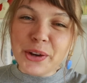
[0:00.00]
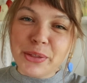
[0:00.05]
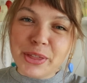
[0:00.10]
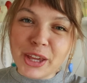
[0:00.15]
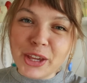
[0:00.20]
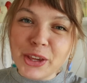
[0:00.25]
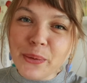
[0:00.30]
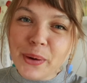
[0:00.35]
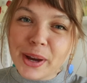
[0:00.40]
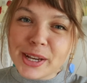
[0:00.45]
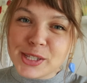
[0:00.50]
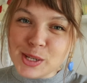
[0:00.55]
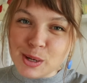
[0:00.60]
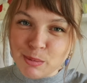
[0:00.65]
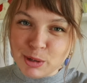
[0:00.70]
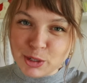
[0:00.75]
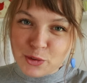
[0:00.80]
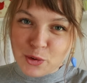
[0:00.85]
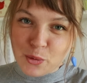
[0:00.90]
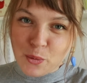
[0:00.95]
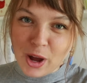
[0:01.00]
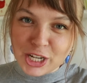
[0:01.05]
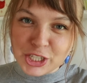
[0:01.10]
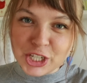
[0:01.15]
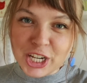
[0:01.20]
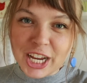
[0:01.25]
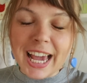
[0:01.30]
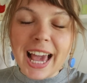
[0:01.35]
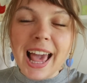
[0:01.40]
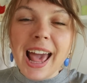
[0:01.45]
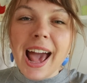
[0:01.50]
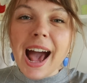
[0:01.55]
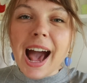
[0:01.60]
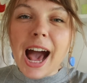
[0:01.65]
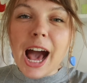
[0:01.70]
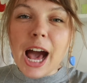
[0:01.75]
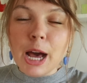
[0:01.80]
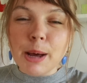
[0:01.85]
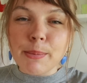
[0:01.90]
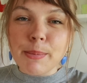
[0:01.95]
Thank you guys so much for watching.
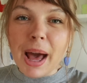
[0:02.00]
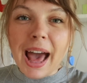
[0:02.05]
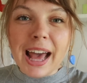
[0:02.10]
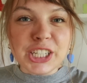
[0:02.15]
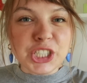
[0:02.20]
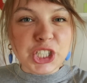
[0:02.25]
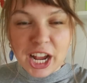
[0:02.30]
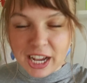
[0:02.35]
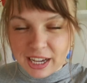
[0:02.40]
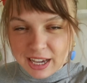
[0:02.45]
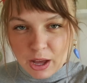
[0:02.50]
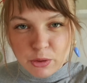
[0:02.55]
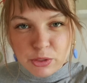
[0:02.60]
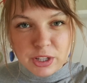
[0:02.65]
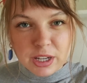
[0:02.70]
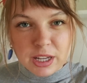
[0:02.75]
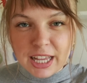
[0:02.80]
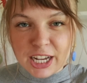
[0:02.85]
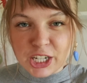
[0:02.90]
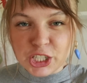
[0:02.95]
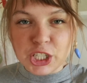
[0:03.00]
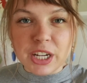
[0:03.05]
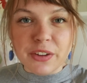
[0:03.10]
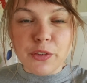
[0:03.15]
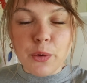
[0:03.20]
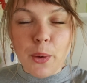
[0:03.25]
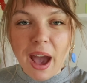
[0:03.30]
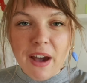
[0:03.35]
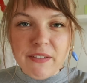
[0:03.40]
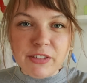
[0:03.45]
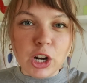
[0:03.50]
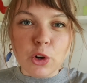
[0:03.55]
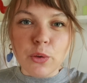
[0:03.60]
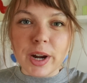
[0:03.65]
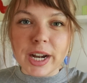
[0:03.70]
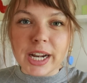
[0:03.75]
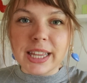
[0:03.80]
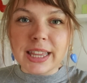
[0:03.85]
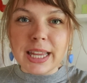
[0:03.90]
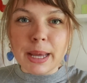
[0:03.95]
Um, check out the collection if you haven't
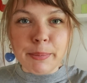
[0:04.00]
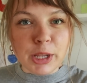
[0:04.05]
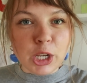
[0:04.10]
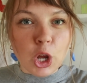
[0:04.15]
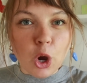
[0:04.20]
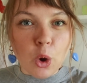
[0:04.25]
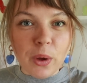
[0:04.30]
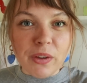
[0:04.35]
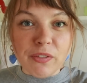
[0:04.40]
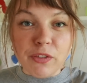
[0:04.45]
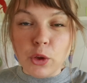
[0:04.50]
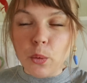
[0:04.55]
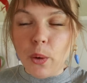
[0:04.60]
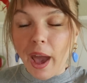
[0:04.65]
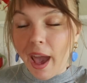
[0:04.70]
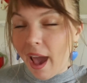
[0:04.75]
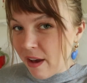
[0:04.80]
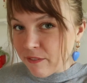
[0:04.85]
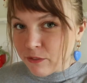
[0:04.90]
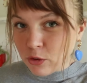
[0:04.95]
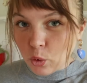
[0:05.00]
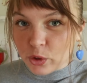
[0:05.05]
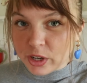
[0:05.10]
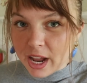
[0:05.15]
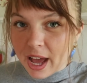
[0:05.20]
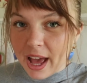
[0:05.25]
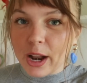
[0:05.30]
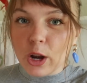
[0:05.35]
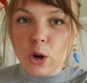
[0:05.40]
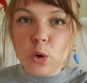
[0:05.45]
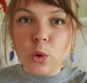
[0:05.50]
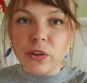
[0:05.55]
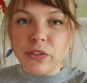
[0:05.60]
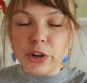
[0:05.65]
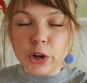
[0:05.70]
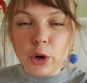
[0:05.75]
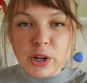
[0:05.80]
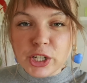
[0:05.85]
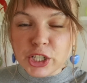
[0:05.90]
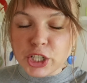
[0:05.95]
already. Let me know if you have or not, or if
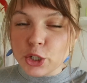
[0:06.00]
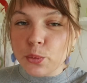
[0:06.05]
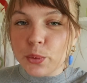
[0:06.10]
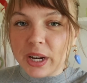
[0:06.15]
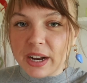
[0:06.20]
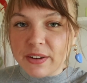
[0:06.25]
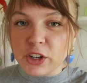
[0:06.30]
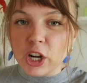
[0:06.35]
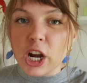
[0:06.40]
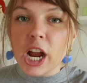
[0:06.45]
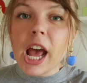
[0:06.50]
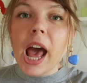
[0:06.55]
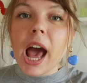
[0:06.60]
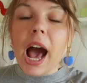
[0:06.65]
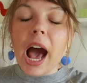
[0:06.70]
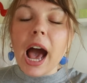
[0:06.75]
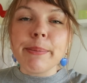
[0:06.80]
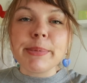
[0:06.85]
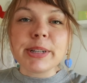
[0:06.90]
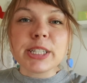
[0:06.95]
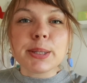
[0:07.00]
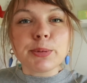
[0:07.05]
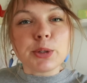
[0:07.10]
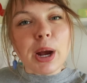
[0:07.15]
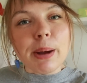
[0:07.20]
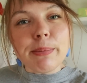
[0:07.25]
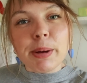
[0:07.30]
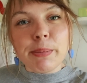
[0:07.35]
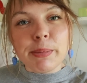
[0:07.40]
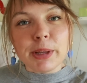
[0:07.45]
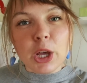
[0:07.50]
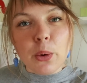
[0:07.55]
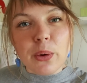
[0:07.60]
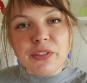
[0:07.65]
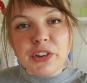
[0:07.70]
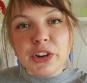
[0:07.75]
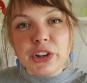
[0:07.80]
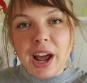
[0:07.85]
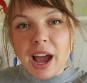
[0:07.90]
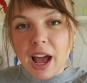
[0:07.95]
you're going to, whatever. Um, and subscribe down below
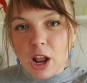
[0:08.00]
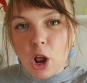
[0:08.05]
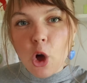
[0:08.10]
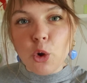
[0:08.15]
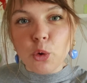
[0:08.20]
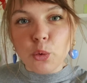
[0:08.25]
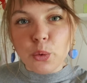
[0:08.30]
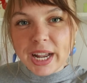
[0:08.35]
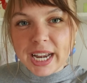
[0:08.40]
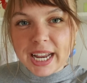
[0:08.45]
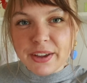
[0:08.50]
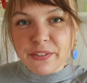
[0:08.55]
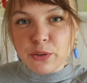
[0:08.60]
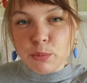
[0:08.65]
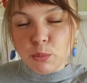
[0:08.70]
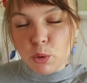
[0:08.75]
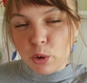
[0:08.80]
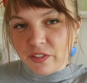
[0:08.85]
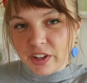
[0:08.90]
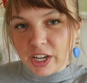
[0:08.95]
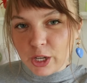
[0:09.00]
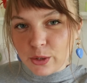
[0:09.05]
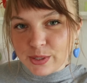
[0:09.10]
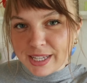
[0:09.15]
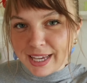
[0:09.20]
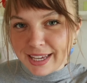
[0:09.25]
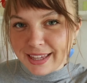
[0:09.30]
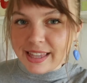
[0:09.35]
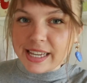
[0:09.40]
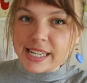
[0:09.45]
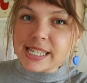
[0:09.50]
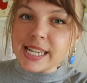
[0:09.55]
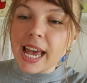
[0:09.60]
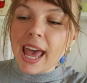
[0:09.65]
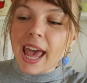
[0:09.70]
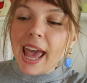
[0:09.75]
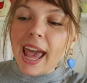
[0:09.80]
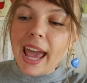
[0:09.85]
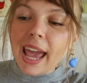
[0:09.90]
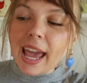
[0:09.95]
if you're not already for more videos like this.
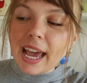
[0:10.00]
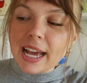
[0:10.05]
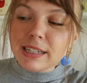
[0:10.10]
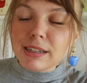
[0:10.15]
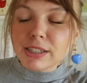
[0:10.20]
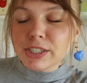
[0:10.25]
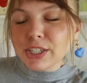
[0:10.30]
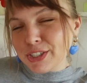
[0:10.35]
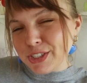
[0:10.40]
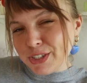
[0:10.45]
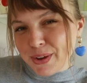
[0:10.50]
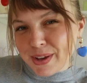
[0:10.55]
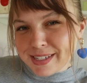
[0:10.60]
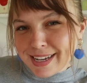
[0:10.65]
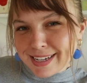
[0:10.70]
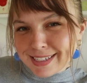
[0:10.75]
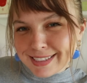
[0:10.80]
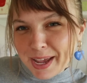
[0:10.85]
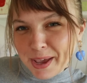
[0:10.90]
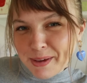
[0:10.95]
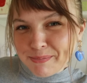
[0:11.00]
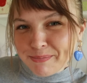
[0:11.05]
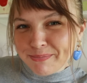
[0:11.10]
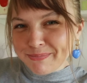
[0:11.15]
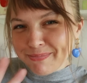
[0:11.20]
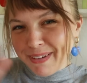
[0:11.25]
And I'll talk to you guys next time.